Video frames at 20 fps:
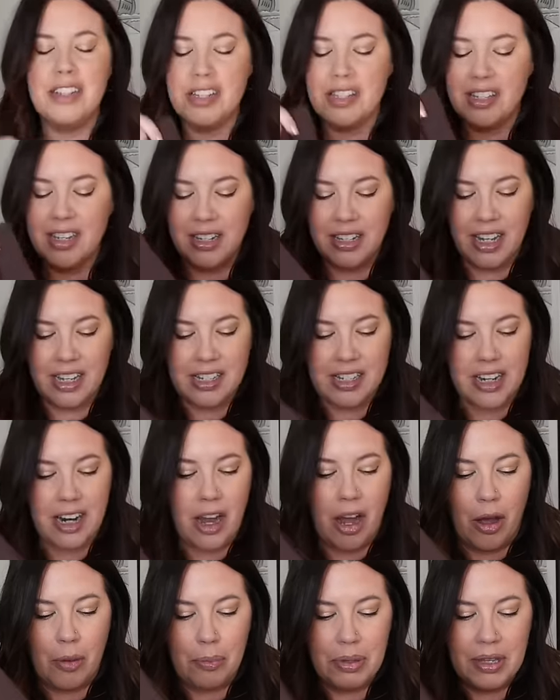just didn't get to
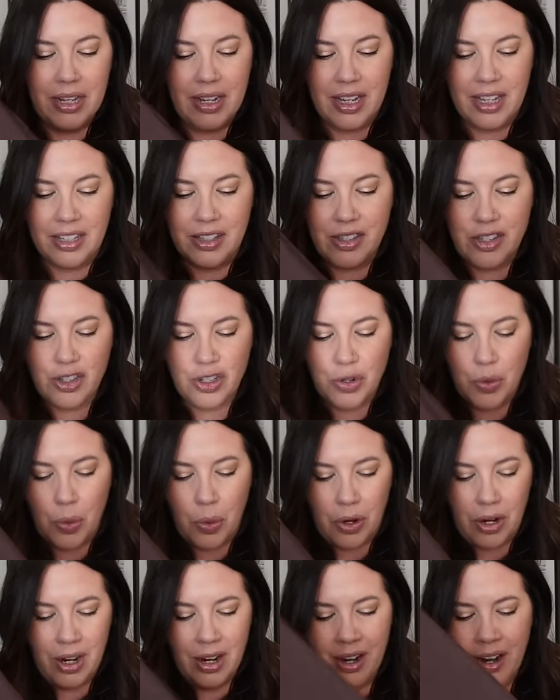comp it in
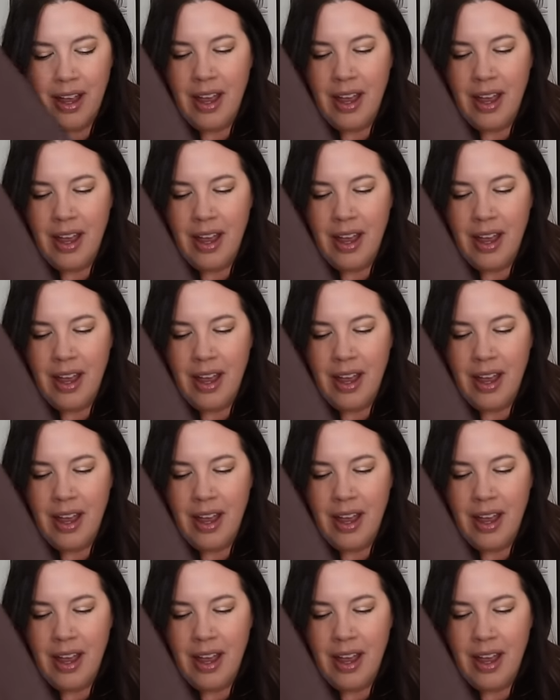store.